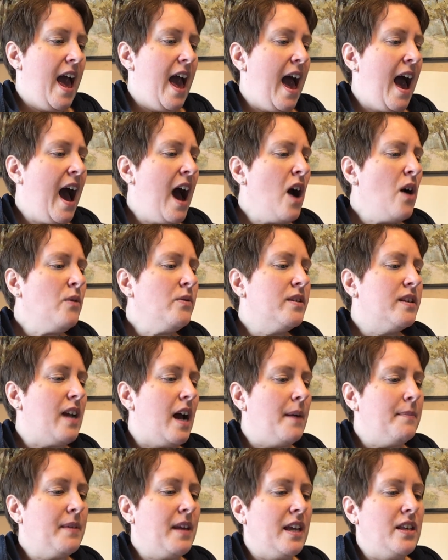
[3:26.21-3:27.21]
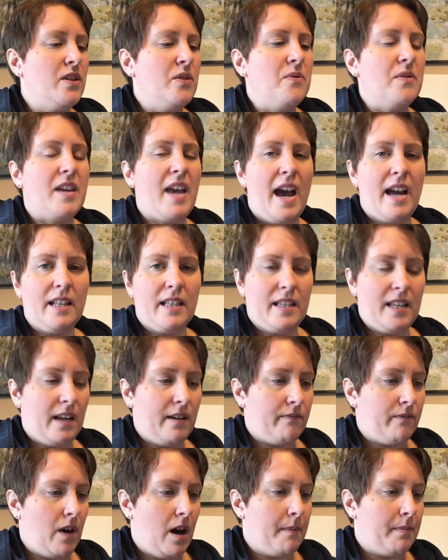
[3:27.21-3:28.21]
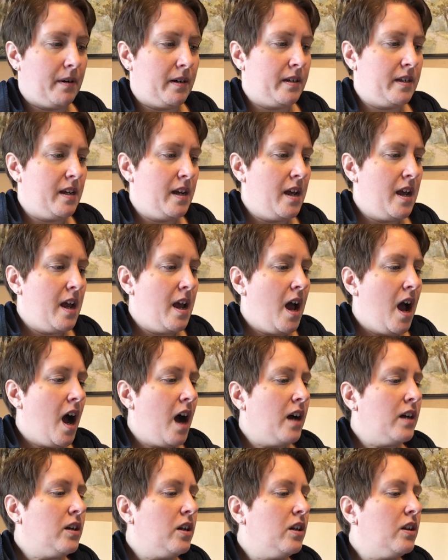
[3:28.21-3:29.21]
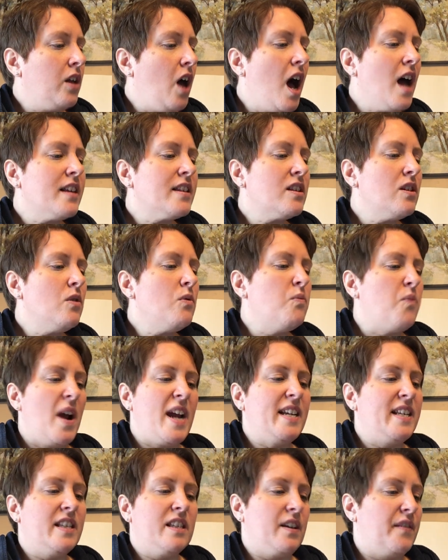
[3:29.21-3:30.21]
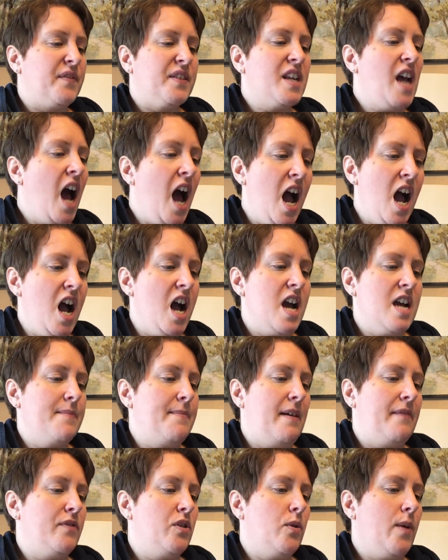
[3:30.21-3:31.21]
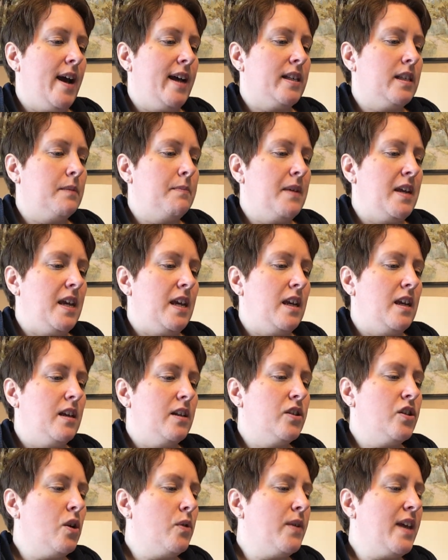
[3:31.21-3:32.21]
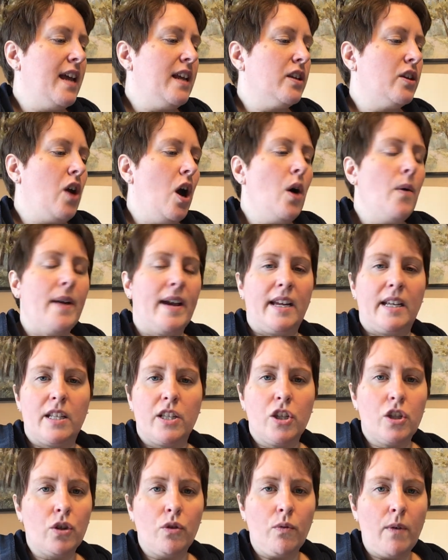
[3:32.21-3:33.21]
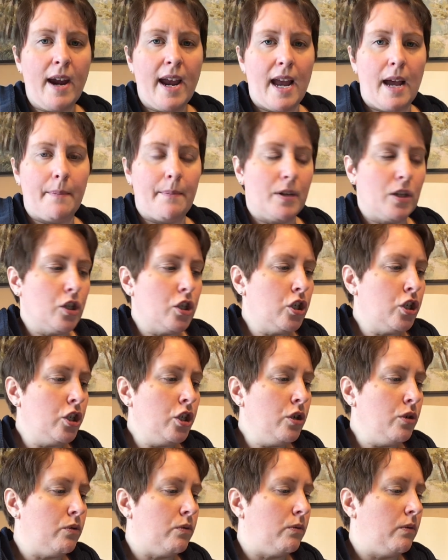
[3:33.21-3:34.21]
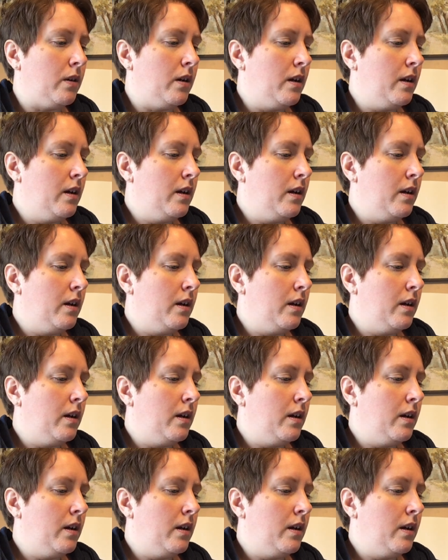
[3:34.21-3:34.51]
"How dumb can you get?" said Robert. "A colossal waste of time, if you ask me. So get going, scram, shoo."